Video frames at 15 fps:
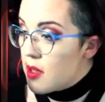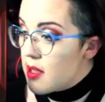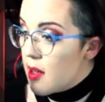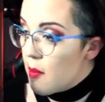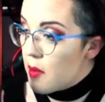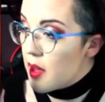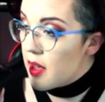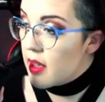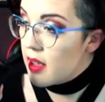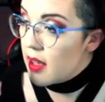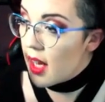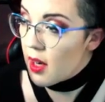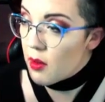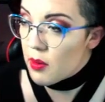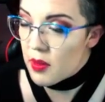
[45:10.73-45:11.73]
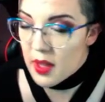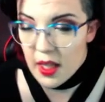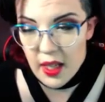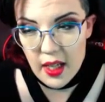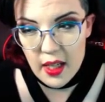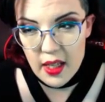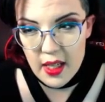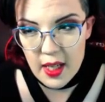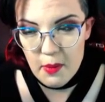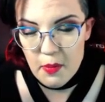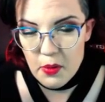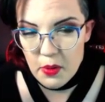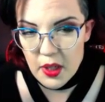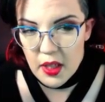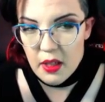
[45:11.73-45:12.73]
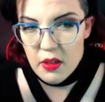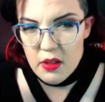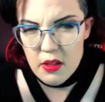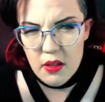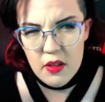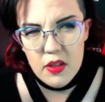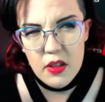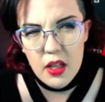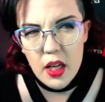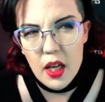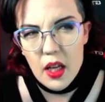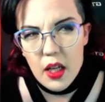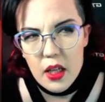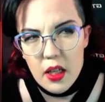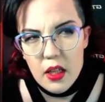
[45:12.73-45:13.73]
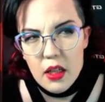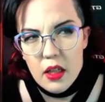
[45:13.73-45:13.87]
something. I don't think I could name 3 of their songs. Could I?